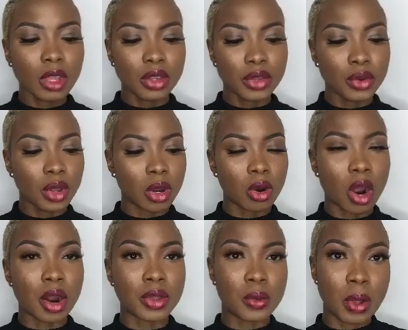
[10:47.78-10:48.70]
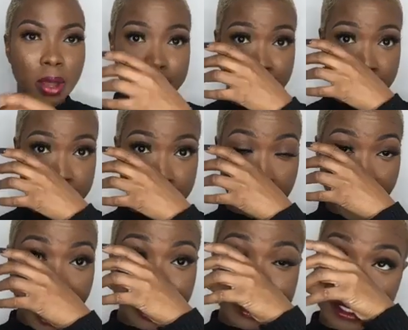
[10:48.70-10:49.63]
are you sexually
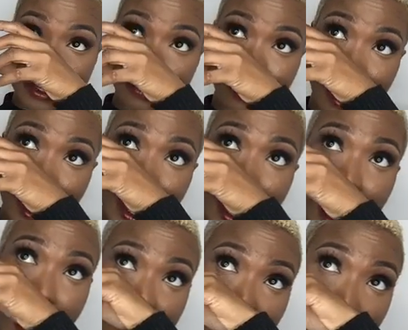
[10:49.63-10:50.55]
active? And the